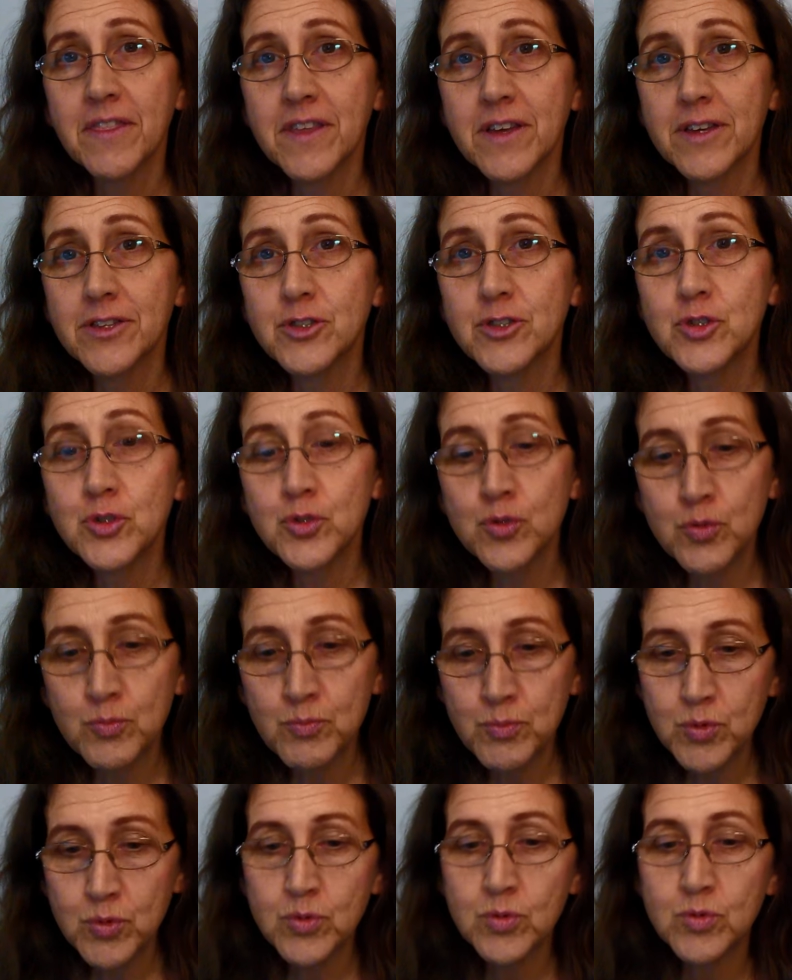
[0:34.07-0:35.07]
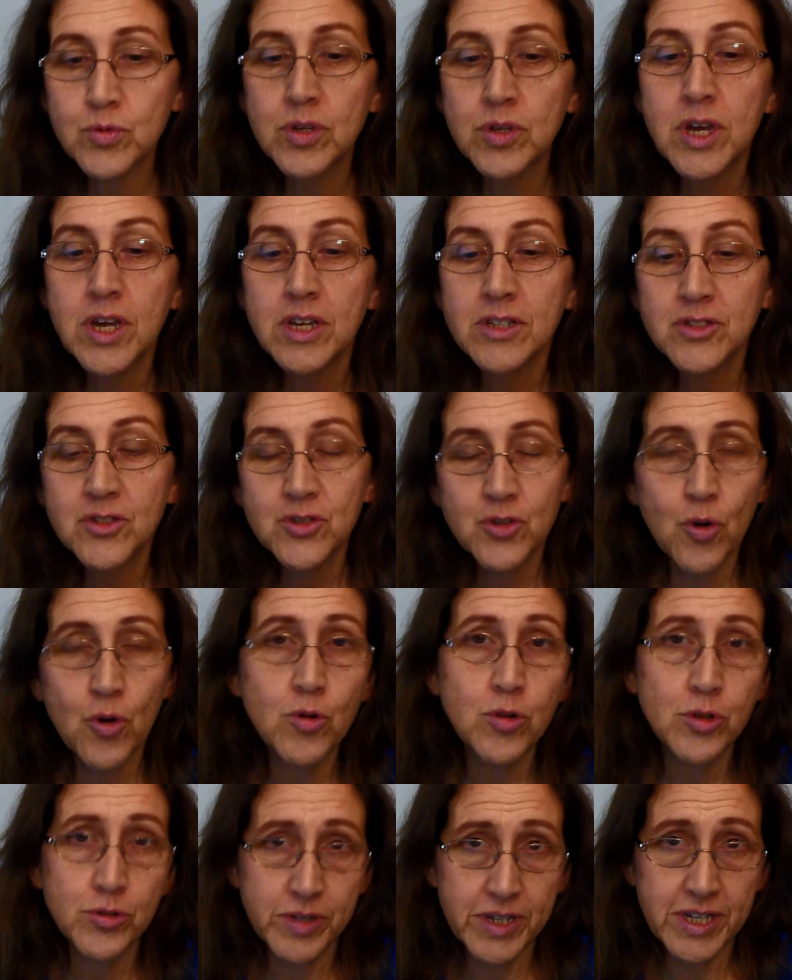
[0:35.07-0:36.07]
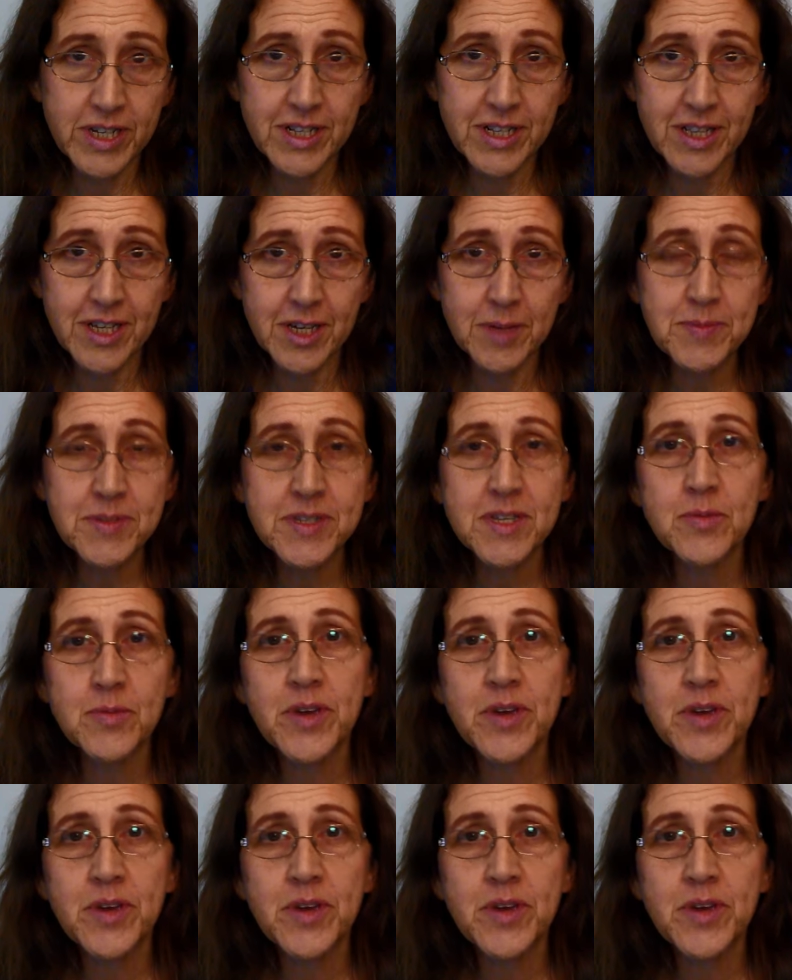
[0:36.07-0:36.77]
the new moon solar eclipse